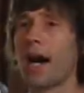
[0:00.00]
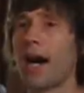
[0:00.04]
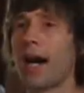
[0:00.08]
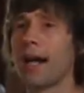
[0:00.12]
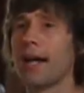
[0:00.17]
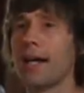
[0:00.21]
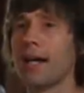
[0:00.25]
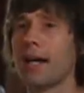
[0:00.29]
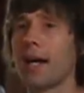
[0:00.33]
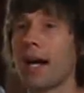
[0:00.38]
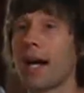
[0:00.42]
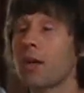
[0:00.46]

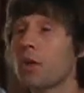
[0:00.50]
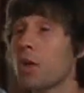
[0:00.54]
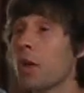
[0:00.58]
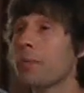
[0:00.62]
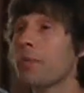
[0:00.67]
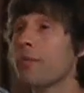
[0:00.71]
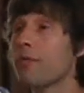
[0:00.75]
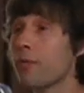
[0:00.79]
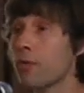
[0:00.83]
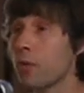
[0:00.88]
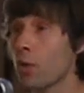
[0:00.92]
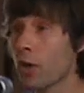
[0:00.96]
I grew
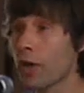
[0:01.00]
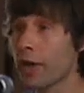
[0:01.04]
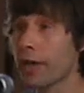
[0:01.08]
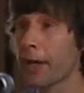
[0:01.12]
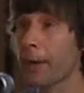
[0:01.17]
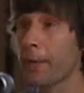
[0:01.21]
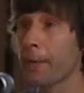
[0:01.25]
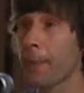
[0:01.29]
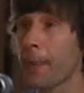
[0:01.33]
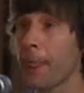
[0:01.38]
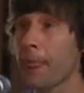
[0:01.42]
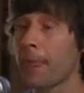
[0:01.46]
up in Florida,
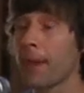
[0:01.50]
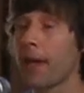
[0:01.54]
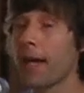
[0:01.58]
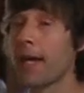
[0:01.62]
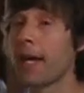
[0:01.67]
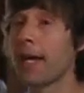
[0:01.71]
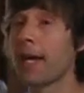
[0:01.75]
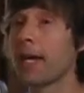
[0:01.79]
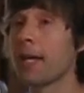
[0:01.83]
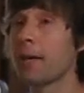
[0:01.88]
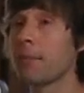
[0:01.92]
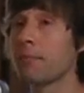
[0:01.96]

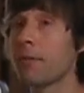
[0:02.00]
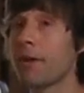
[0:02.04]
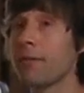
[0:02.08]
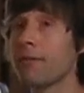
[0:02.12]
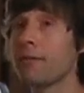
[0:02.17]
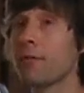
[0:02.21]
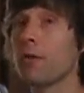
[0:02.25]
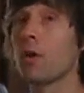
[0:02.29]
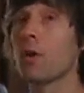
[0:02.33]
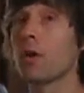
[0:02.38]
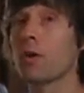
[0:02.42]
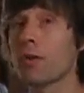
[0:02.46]
and my
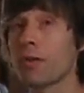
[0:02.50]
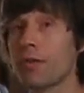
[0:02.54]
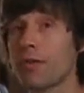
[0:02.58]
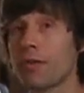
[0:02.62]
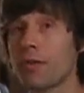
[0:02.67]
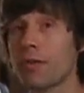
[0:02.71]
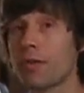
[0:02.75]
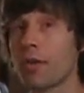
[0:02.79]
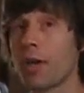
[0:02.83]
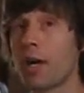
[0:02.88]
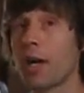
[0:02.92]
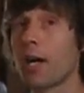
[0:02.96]

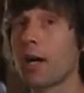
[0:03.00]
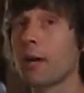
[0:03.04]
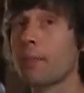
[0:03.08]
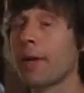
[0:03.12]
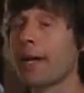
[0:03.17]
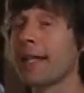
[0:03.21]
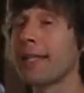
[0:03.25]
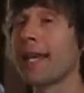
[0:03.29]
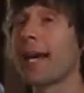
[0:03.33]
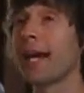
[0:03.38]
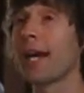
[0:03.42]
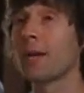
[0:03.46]
folks,
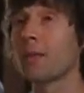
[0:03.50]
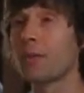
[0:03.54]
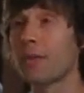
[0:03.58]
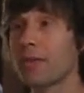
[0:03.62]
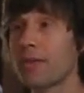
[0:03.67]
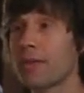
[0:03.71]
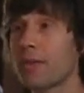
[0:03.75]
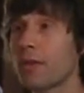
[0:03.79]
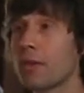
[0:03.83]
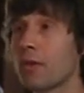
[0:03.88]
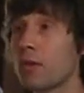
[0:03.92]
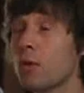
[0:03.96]
my dad
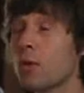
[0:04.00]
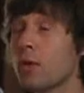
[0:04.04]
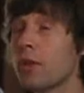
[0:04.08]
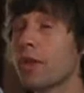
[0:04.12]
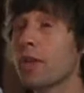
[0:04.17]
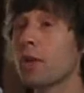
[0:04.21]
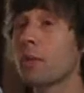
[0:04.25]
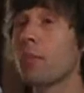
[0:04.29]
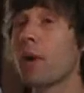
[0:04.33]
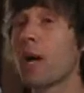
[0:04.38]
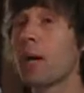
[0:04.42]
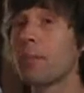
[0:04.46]
was a
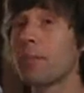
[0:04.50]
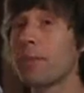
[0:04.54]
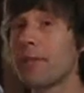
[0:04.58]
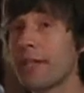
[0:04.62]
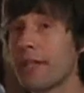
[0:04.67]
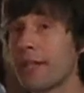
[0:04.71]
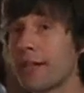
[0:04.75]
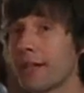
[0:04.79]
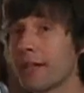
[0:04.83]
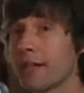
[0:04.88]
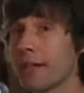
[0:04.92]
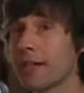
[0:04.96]
nuclear
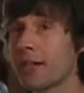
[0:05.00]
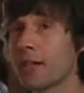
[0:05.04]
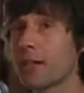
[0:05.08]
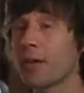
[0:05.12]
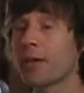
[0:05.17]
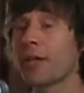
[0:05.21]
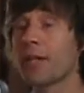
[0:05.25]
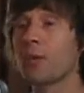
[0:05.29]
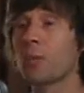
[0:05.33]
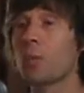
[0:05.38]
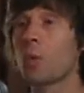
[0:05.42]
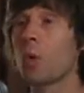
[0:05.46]
bombardier in the
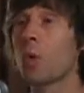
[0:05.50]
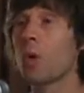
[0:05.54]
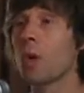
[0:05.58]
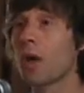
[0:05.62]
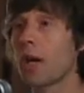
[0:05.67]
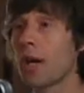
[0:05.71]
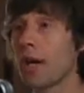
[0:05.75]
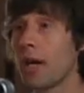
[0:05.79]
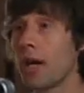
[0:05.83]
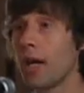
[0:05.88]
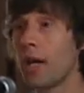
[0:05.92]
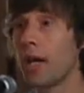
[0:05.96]
Korean
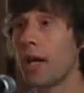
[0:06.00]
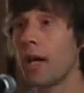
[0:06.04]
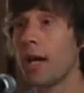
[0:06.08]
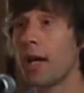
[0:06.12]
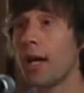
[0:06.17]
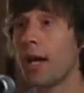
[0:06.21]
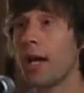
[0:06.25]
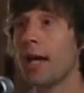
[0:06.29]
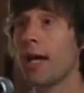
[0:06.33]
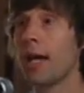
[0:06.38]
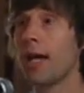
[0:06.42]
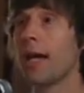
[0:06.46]
War.
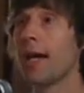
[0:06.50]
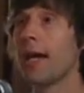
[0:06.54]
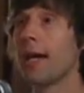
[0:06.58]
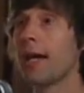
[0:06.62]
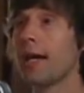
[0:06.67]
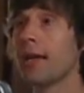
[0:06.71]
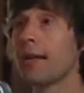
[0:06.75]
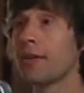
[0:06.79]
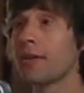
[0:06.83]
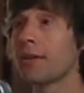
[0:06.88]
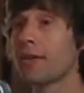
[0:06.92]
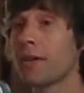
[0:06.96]

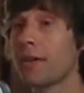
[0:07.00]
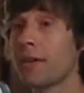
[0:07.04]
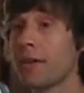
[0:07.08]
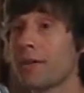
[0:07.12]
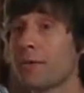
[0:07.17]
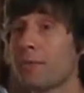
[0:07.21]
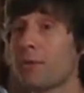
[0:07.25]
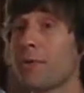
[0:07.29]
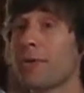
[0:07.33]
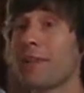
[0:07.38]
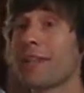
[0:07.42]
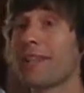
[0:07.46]
And so he's
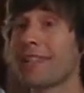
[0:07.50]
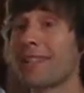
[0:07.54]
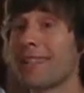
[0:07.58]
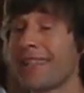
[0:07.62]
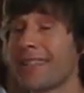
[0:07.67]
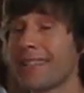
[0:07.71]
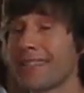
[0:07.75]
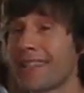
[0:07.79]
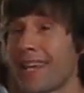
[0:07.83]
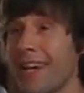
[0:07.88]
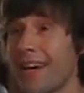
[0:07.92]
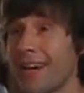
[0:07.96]
a pretty
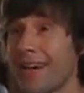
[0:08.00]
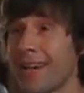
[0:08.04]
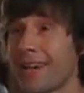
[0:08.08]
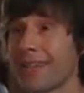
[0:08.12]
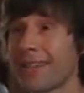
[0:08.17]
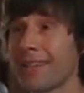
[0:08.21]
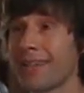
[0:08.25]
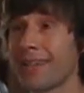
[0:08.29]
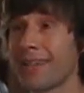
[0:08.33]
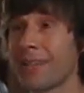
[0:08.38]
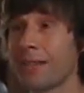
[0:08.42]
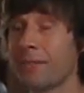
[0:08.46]
intense
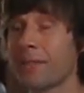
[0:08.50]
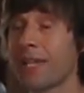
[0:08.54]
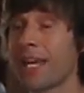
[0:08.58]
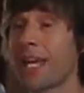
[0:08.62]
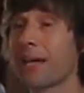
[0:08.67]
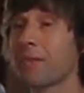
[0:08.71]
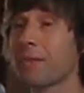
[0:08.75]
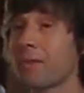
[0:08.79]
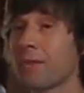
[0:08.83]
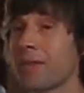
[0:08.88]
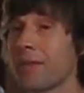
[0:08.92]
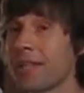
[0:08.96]
character.
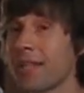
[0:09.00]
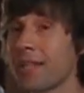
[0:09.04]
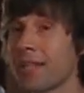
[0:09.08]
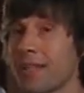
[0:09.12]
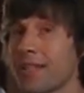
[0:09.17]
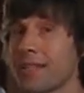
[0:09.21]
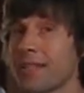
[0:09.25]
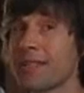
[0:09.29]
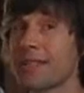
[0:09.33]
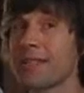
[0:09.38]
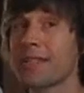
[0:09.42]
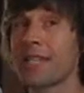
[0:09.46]
He became a really
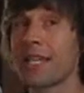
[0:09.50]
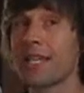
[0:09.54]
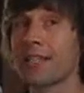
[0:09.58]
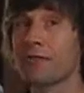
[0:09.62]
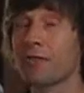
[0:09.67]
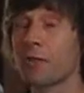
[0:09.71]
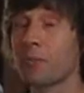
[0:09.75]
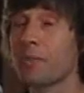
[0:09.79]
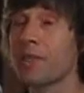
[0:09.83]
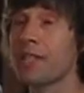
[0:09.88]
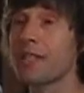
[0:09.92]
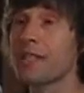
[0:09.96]

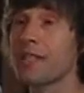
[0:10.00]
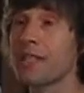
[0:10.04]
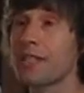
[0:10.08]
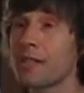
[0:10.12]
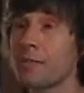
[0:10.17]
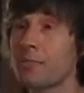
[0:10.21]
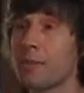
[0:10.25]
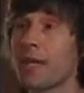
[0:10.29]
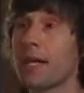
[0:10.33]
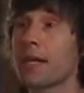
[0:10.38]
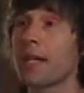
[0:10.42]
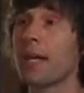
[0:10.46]
successful
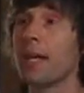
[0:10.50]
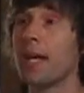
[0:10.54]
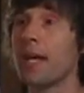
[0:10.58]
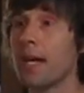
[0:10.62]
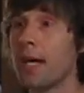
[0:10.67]
businessman